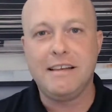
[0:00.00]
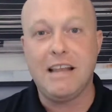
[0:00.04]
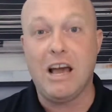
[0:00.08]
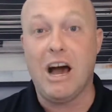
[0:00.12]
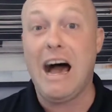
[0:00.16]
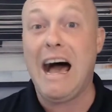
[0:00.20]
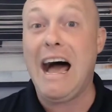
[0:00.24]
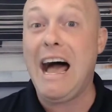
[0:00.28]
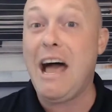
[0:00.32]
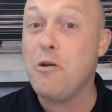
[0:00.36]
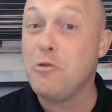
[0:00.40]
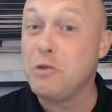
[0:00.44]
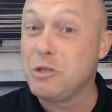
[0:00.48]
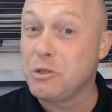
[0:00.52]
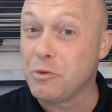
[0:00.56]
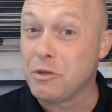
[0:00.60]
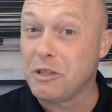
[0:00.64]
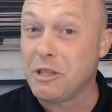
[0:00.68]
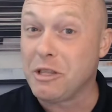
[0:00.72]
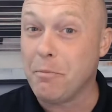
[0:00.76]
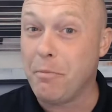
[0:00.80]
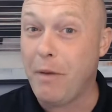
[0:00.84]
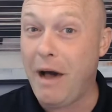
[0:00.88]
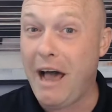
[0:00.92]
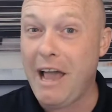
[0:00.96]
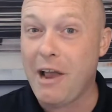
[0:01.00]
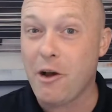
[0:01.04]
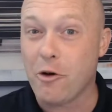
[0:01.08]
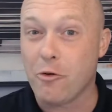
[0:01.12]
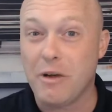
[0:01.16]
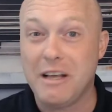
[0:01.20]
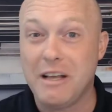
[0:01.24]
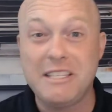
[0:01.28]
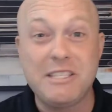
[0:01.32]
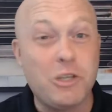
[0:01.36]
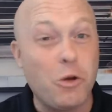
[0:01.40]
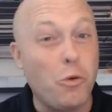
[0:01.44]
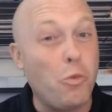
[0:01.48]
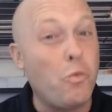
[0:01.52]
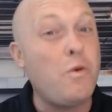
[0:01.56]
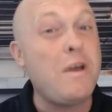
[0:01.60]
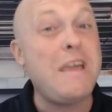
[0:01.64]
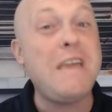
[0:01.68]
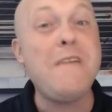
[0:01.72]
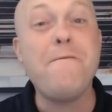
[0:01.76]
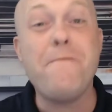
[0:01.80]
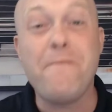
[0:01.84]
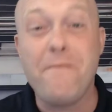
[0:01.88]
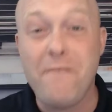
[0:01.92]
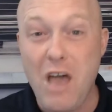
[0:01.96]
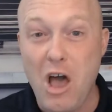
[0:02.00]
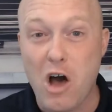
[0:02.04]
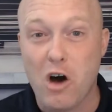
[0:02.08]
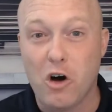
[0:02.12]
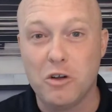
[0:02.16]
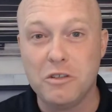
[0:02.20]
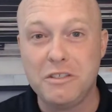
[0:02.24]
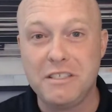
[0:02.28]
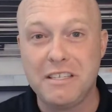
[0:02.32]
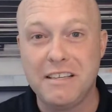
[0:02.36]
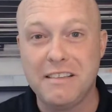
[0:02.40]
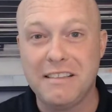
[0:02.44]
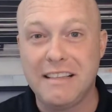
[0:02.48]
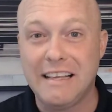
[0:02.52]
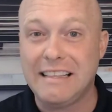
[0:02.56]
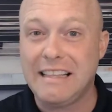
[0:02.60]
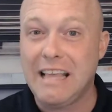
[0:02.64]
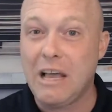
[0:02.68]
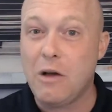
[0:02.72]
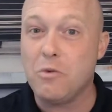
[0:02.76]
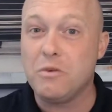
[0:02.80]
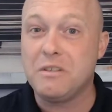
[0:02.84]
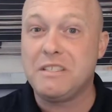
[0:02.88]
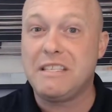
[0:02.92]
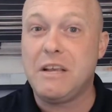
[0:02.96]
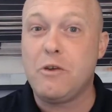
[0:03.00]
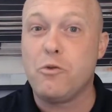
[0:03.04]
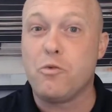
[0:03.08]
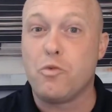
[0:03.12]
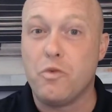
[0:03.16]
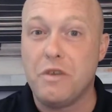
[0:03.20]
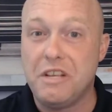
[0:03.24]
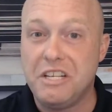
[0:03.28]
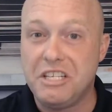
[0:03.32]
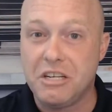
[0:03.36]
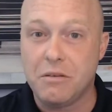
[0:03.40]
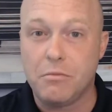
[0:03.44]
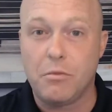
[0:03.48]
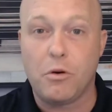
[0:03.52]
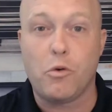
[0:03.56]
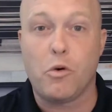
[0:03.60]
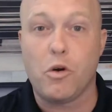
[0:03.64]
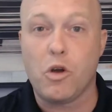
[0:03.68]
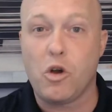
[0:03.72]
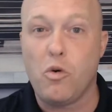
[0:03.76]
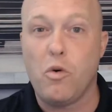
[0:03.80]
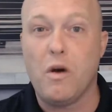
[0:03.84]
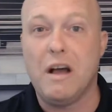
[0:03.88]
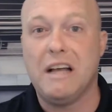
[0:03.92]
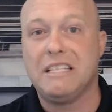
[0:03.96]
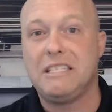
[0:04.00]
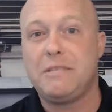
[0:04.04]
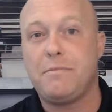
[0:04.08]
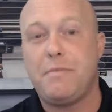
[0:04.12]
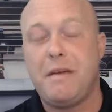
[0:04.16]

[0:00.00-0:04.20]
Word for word: Now I was with the buyer, right? So we felt that that was a reasonable request.